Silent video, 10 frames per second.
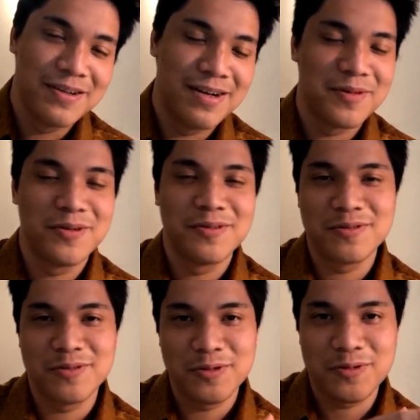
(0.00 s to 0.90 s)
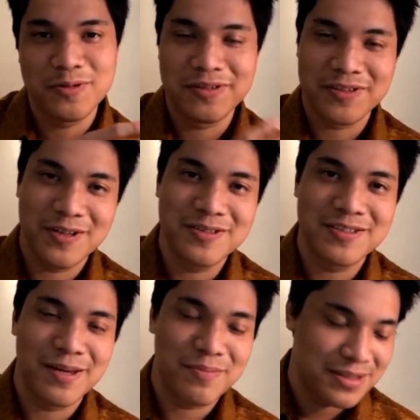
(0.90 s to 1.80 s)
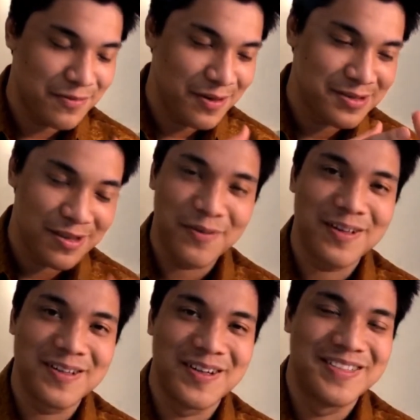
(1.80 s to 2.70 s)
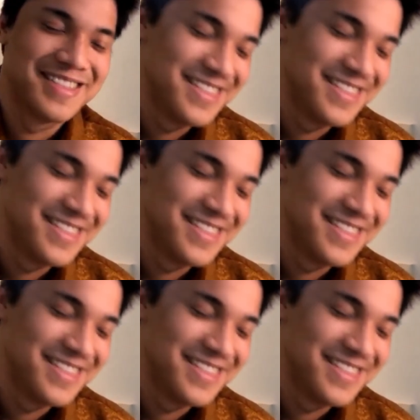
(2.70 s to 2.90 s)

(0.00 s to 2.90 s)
I'm going to go through this concept, this philosophical concept.